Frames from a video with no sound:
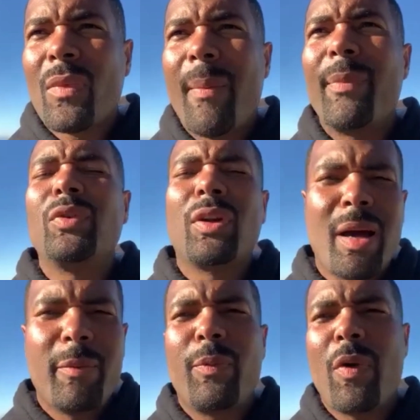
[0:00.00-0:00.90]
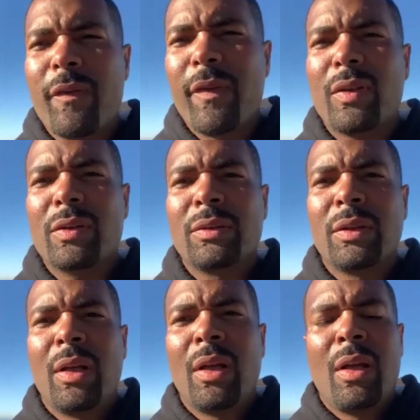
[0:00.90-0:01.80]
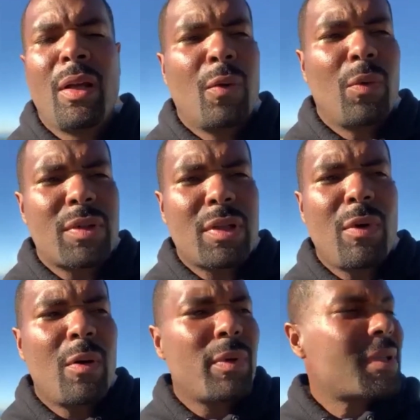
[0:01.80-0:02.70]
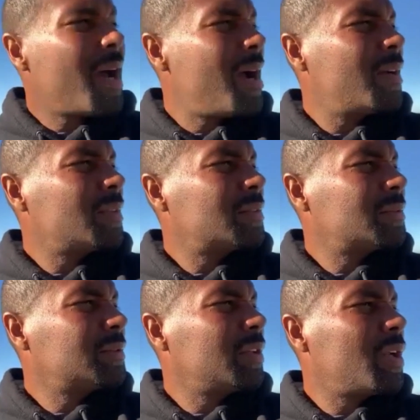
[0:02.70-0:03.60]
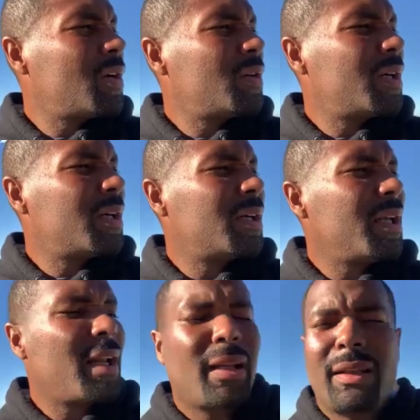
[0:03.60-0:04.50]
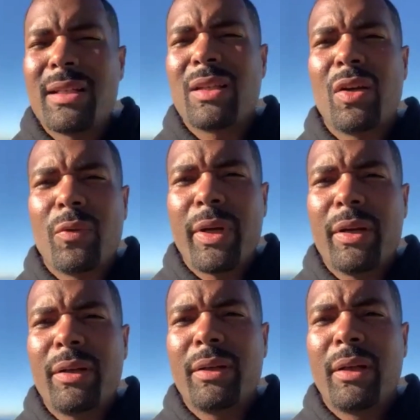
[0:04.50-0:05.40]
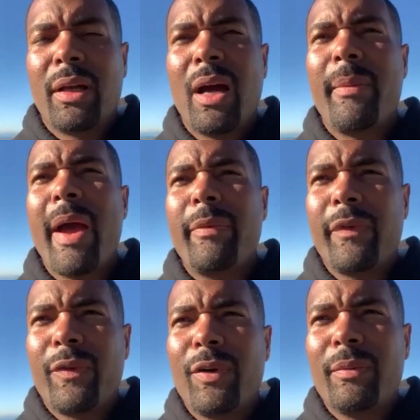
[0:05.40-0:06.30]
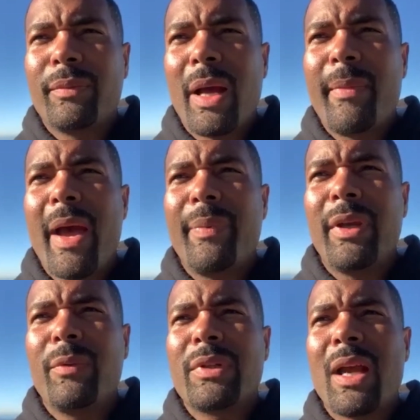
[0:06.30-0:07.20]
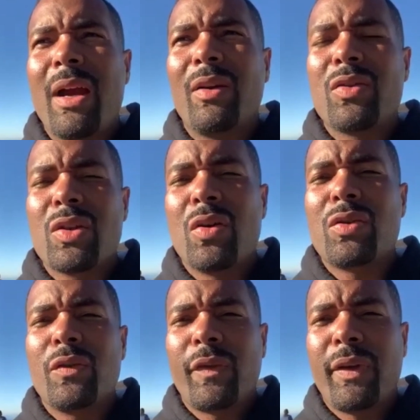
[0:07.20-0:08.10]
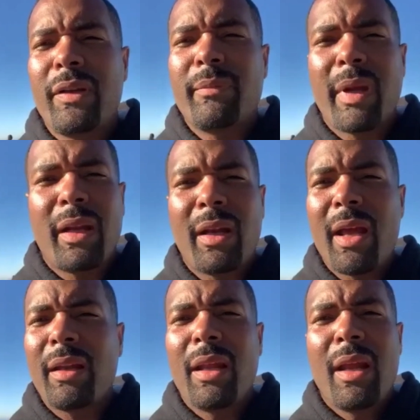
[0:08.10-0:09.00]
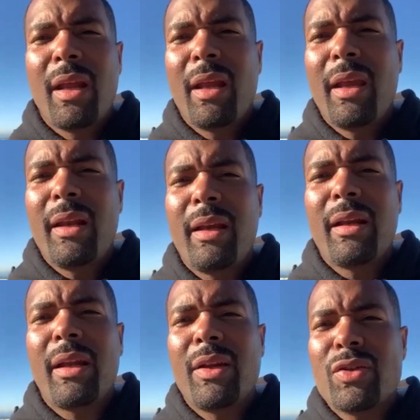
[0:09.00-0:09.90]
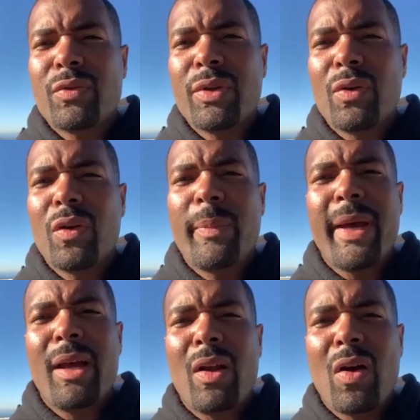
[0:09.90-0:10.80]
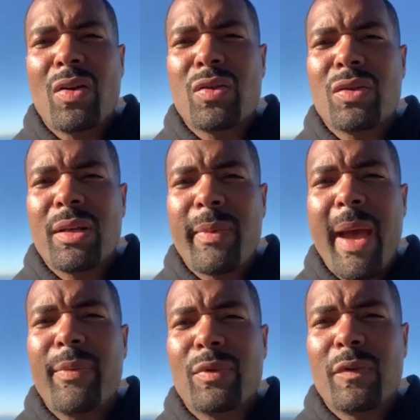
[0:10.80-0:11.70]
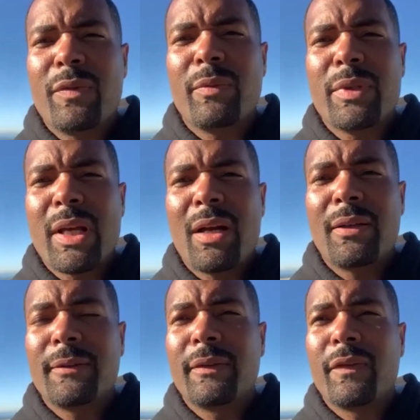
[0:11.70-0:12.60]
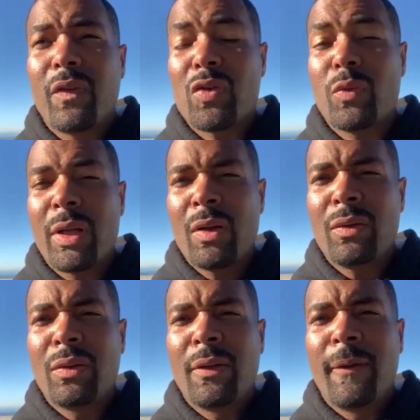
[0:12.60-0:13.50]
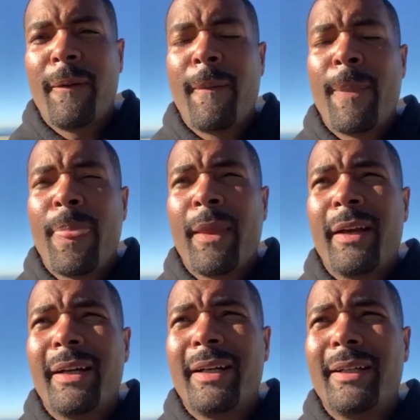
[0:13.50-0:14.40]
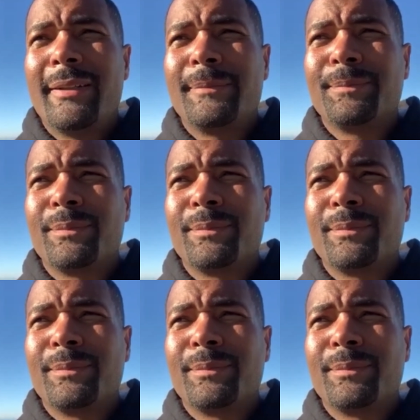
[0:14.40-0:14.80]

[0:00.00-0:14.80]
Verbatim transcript: I'm going to do the humble part first. When someone retires, you know, uh, he had a decent career. I'm happy for him. I'm happy he retired on his own two feet, meaning that he didn't get an injury or a bad loss or something happened to him before he retired, as far as we know. Um,